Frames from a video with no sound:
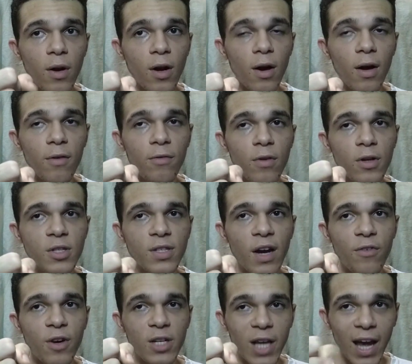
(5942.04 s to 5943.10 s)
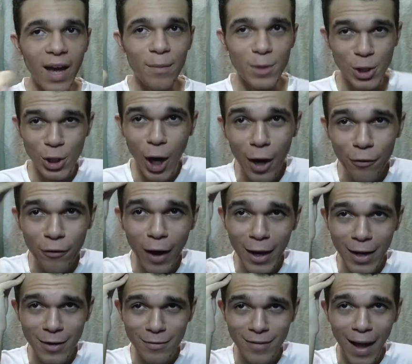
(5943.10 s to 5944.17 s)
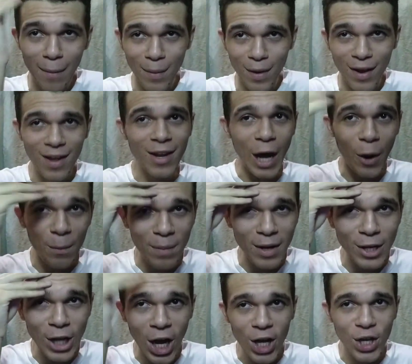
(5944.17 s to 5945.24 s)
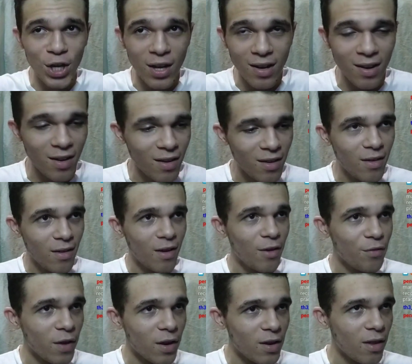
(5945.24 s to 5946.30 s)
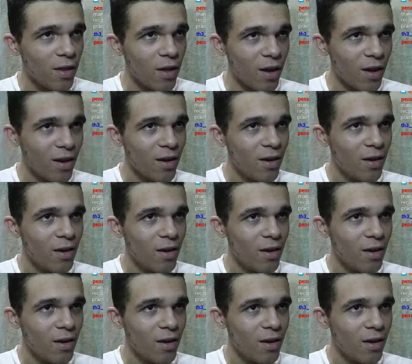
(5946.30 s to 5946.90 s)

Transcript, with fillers: speedrun, not first ever attempt. God fucking damn it! I would be not good if I did that.